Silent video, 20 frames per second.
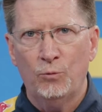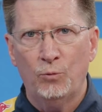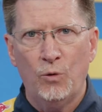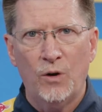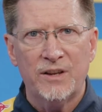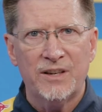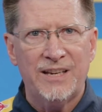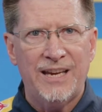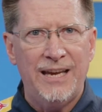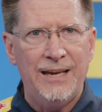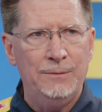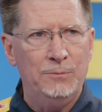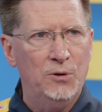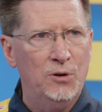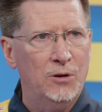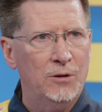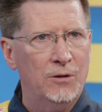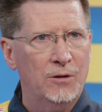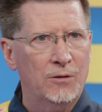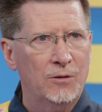one
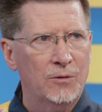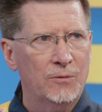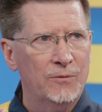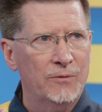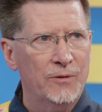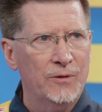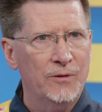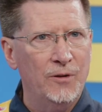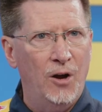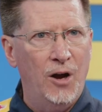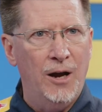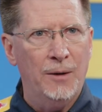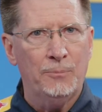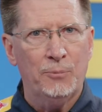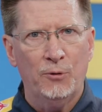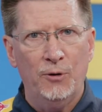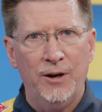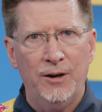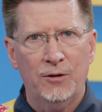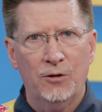cable
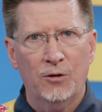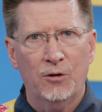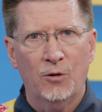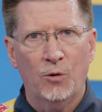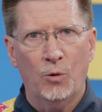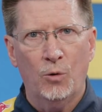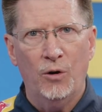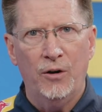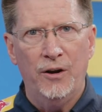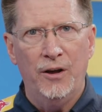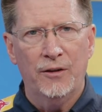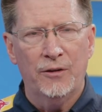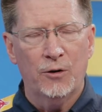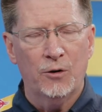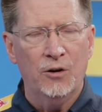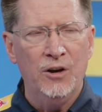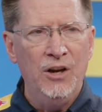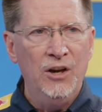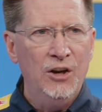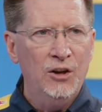operator or
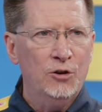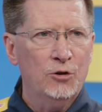another.